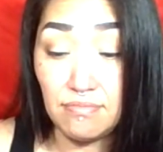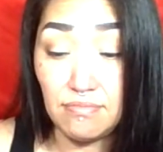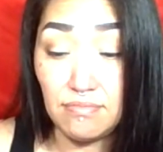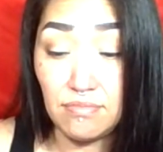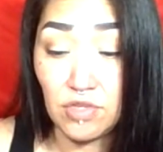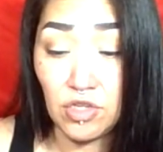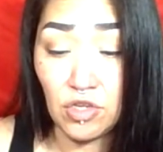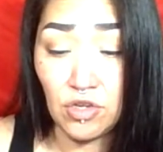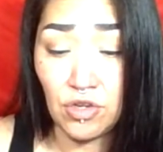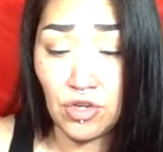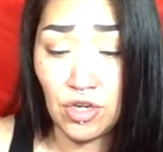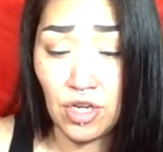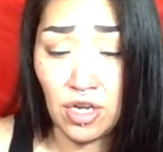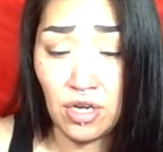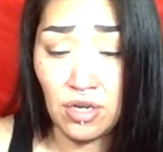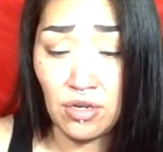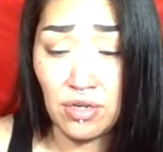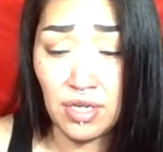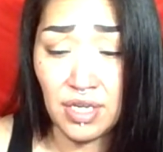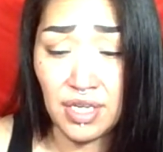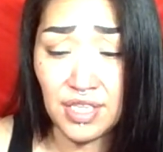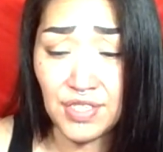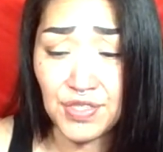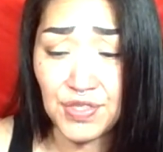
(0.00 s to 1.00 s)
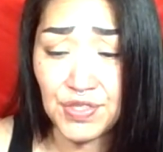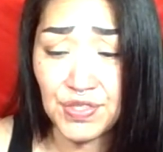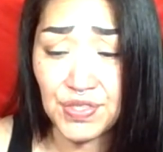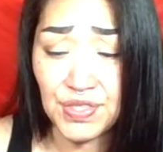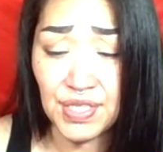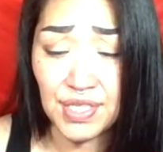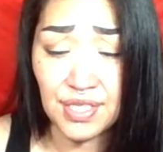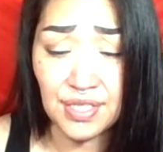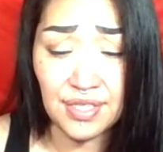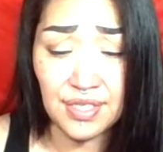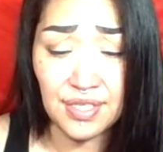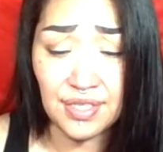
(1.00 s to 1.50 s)
you know, it's
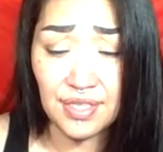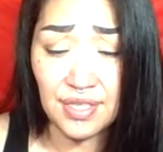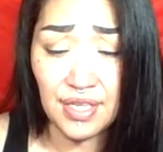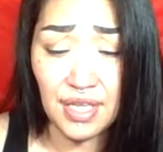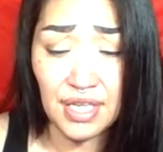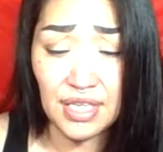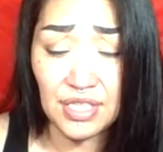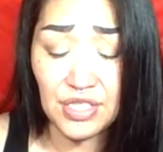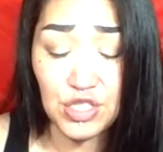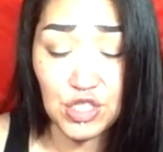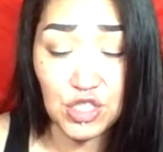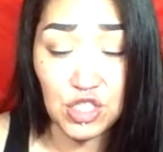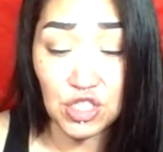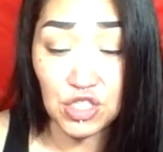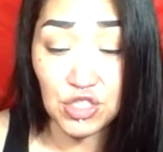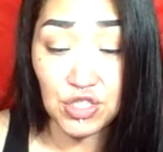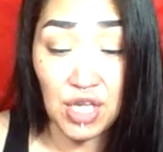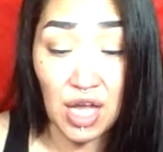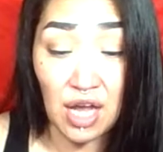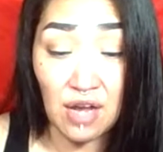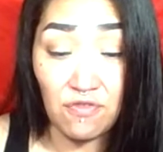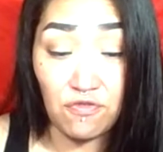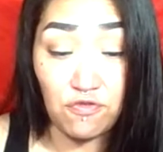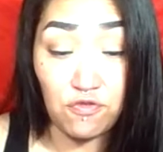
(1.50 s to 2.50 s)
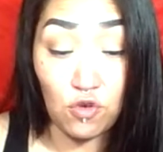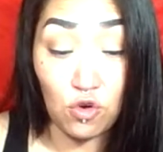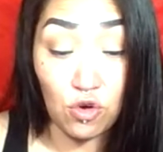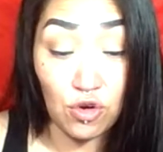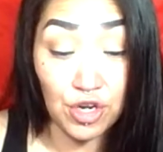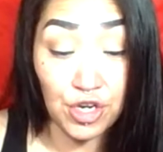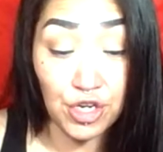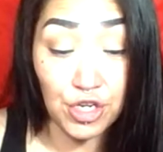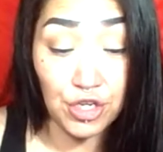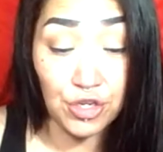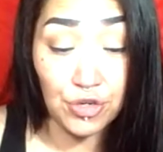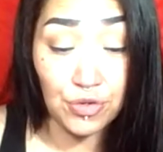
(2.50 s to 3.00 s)
just not
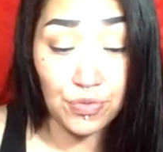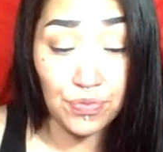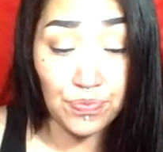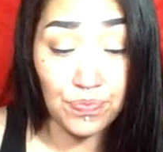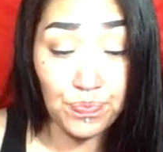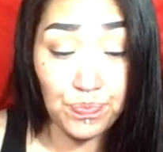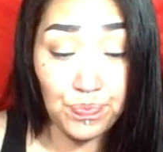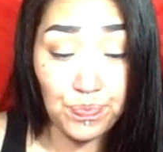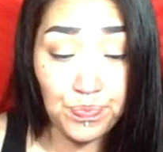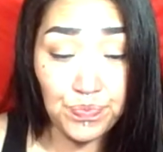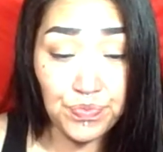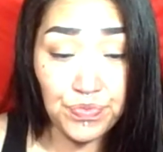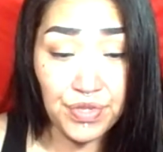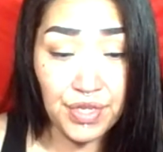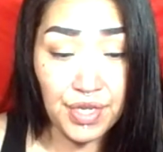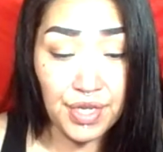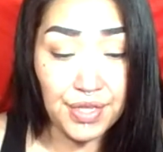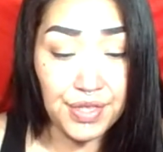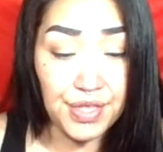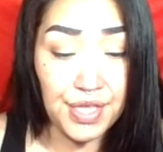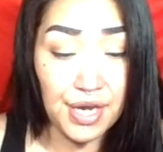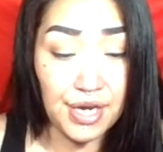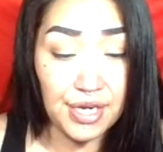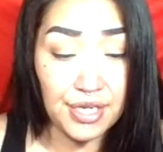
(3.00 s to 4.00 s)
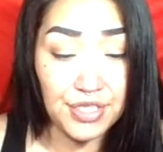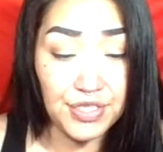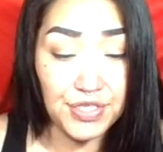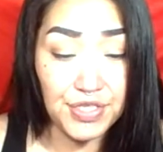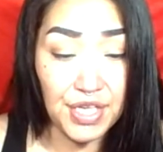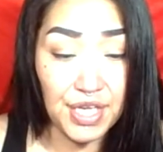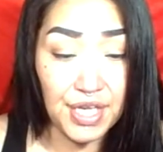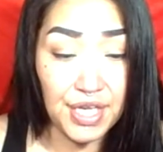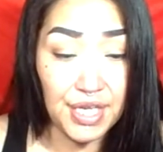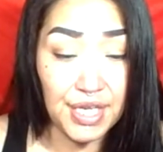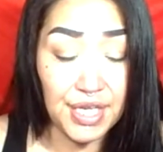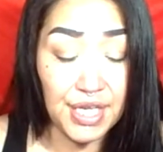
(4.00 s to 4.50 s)
for you. There's
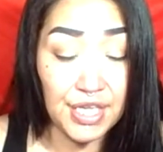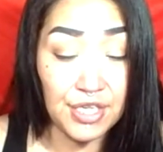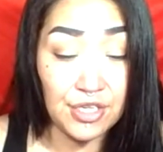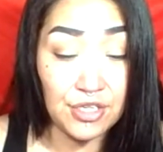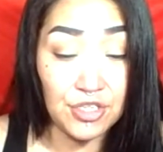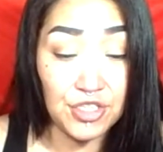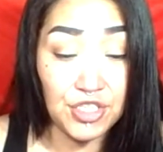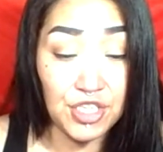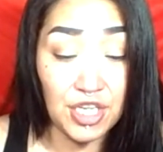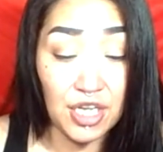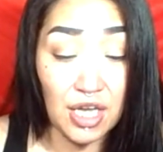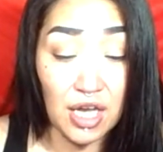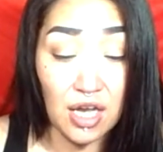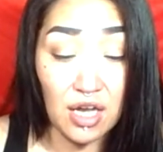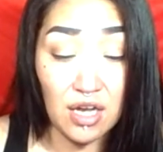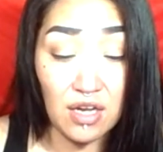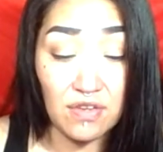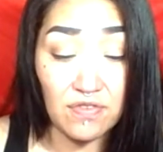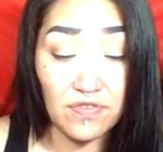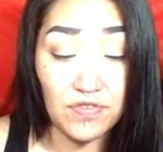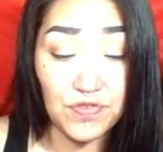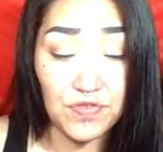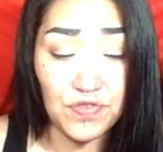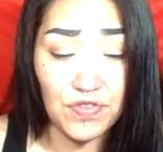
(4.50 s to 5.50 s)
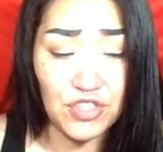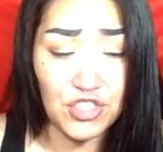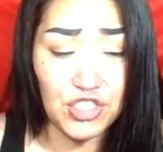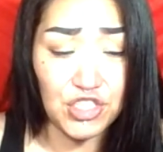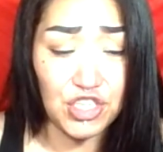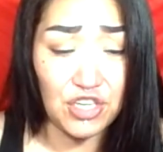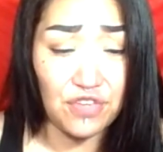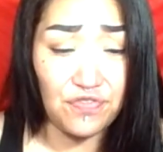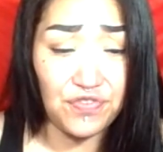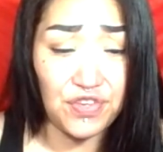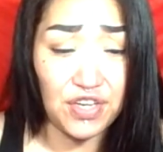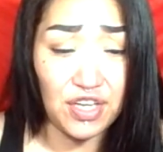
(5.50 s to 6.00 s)
an energy of
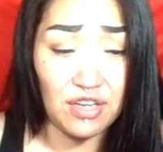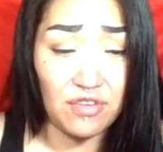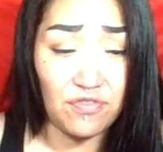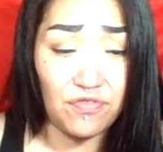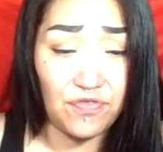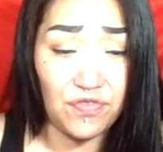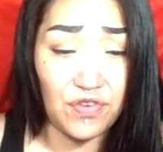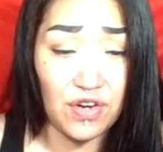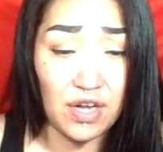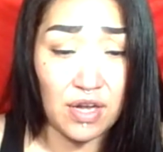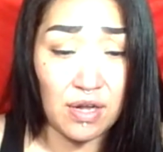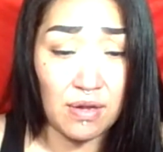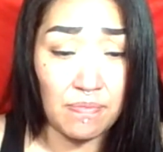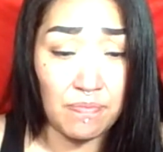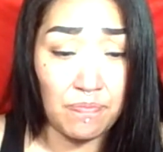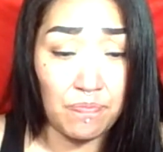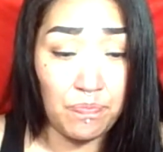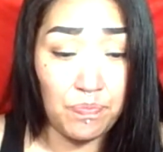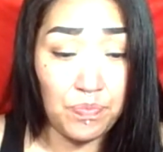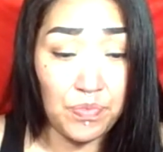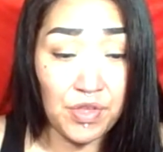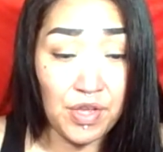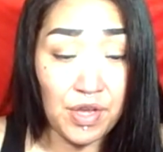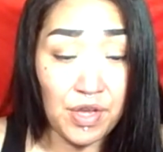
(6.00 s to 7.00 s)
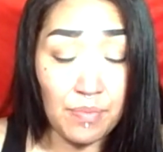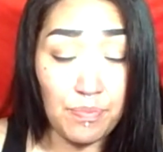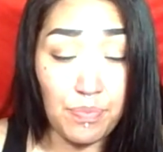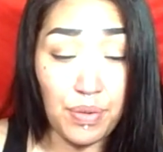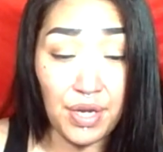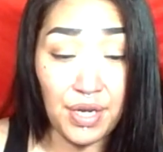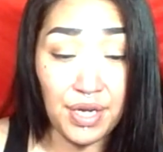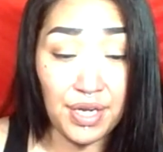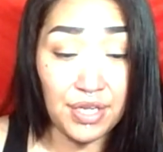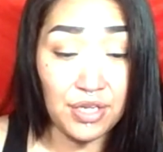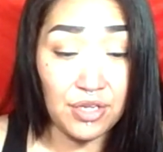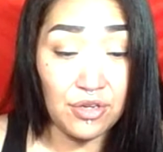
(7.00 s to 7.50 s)
shifting from
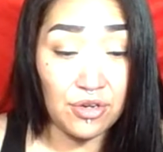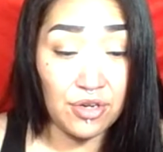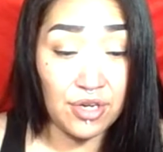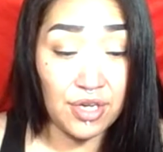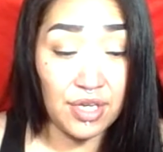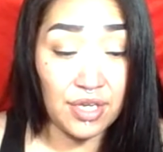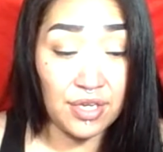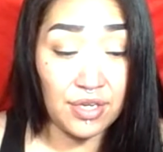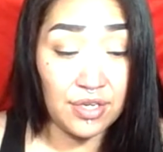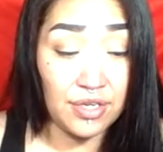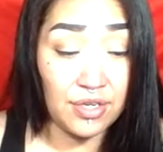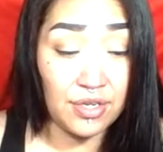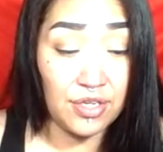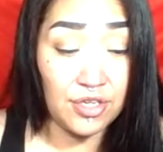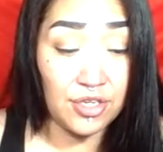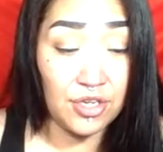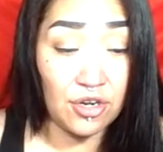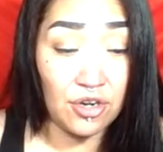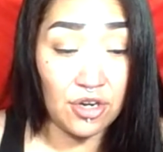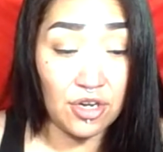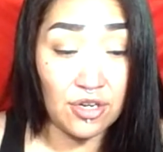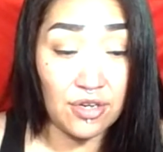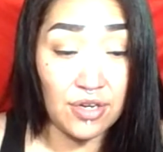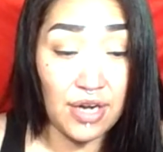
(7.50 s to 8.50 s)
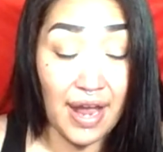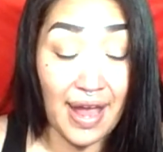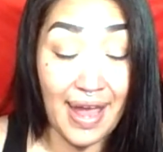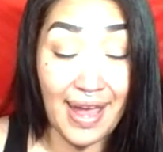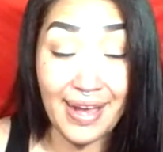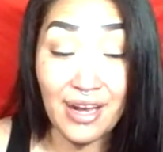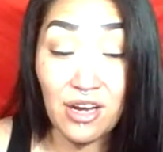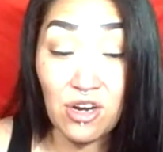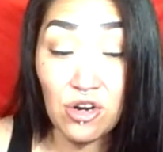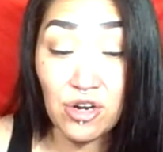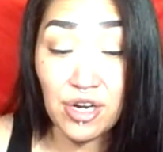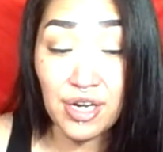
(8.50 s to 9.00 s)
putting your
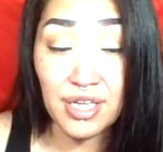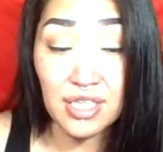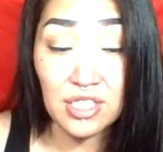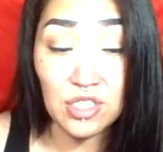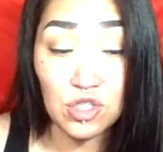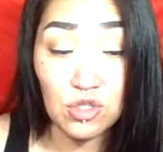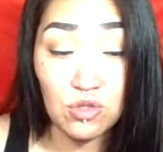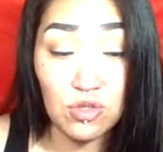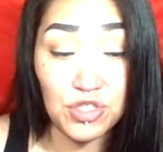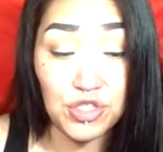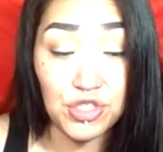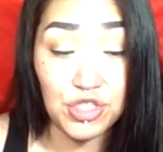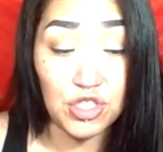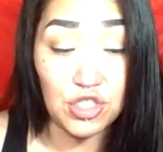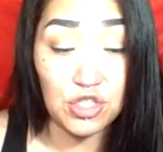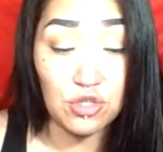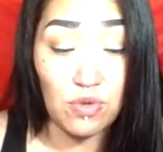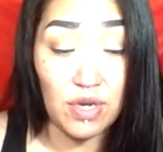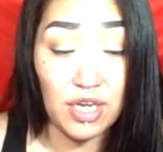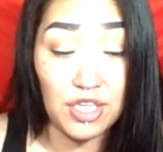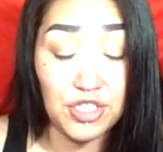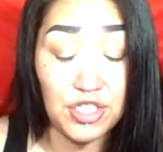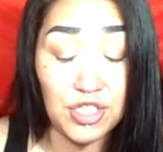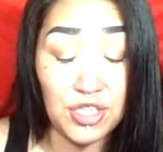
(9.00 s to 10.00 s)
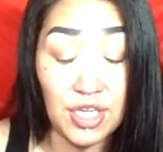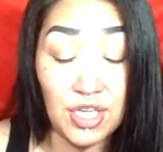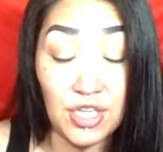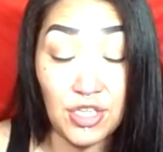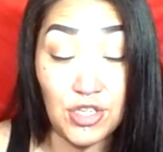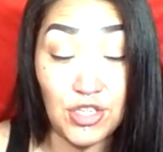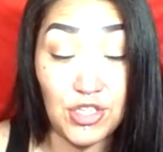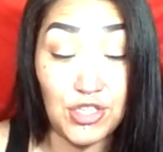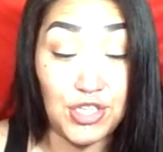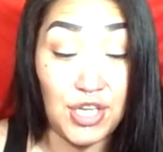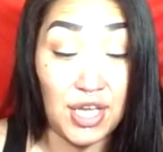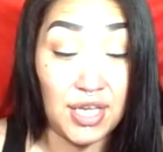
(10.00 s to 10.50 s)
anger into a situation,
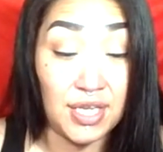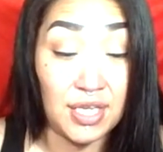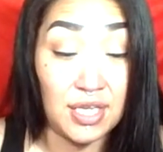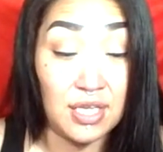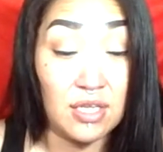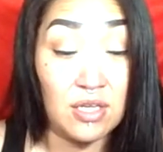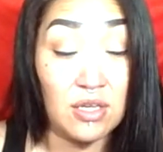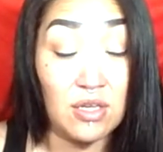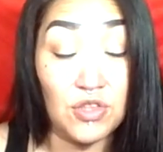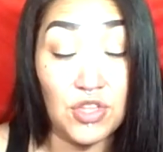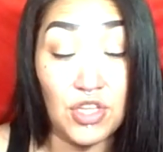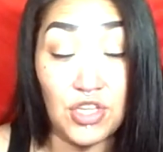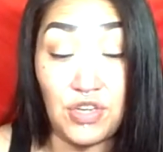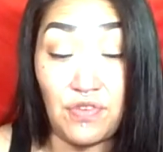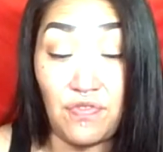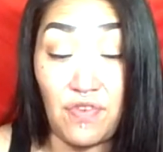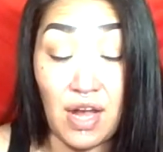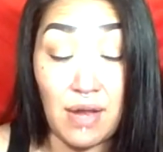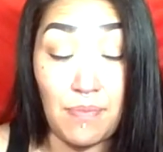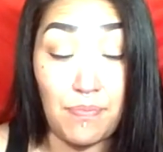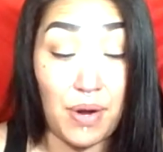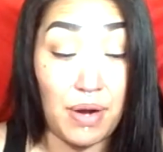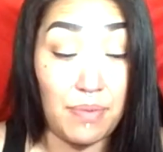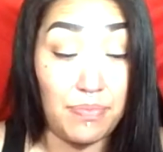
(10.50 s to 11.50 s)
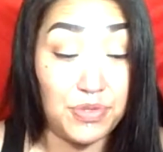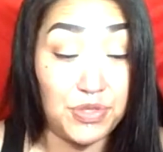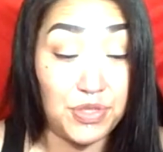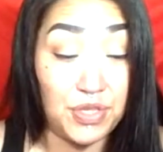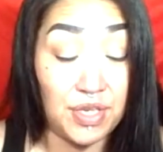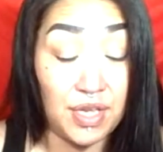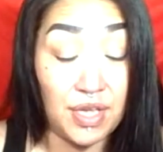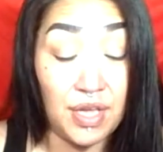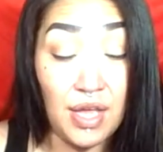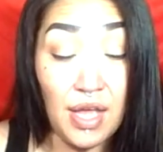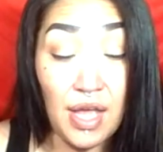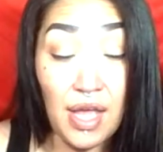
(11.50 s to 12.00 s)
understanding the divine purpose
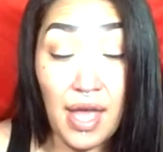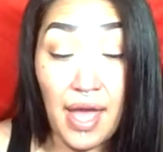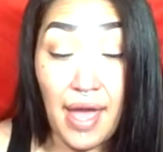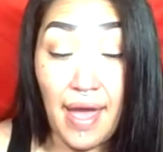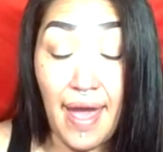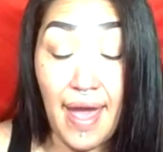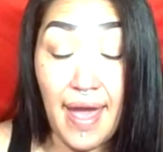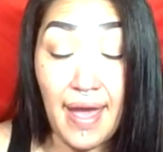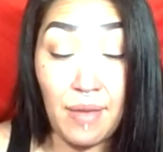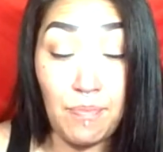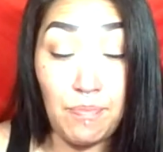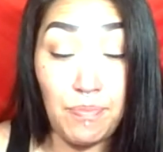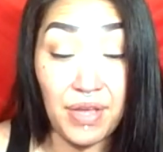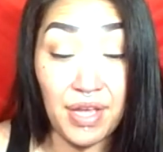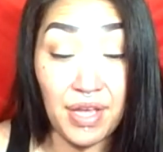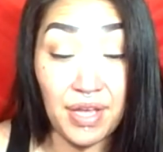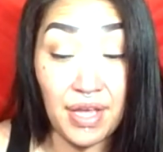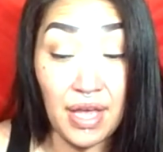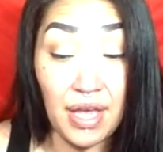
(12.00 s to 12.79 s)
in it, and being